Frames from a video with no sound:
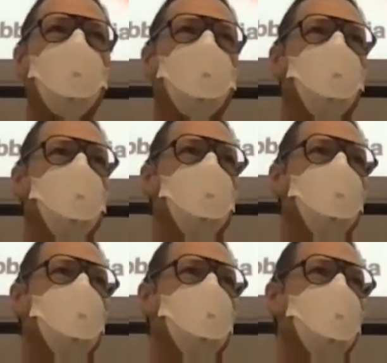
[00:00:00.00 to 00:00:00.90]
if we
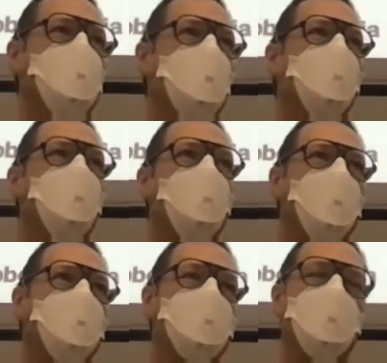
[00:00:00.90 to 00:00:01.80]
use
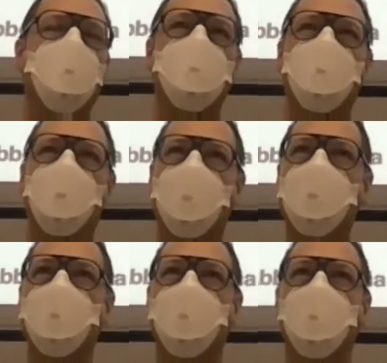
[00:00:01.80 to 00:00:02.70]
400 nanometer
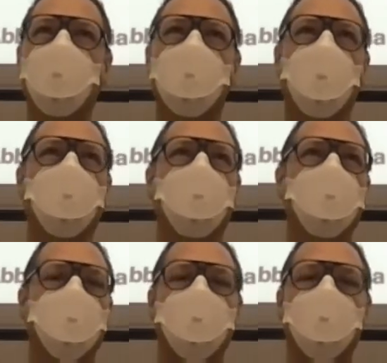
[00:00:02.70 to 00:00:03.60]
light,
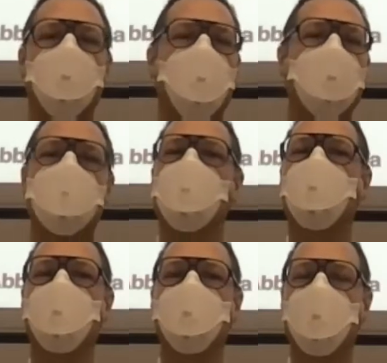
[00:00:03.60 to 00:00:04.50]
the
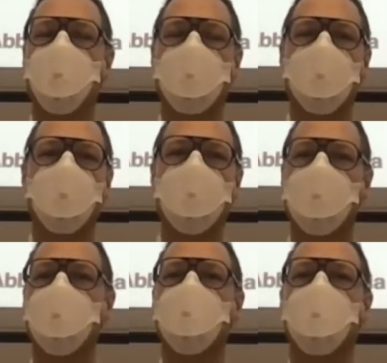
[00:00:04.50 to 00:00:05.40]
maximum
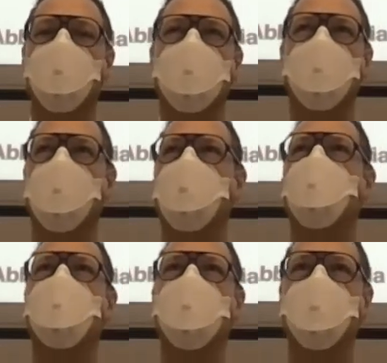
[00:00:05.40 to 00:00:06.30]
resolution we can
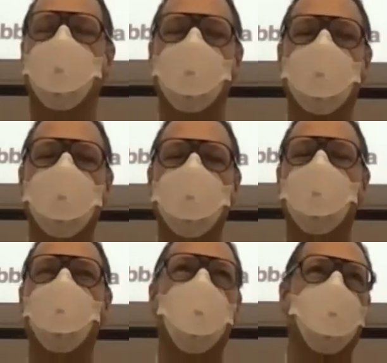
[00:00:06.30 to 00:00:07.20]
ever get is
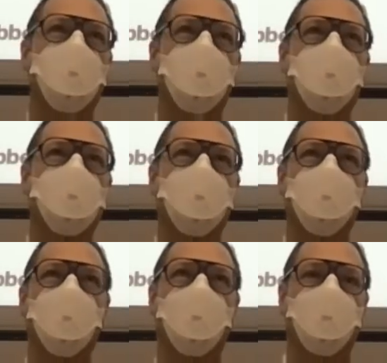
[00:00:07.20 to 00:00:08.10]
200 nanometers,